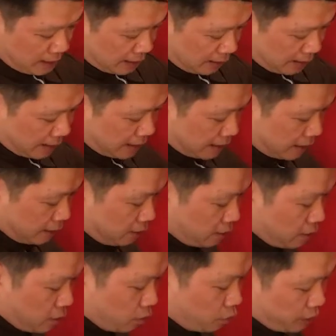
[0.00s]
And then
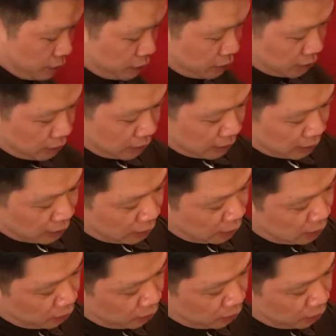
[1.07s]
we're just gonna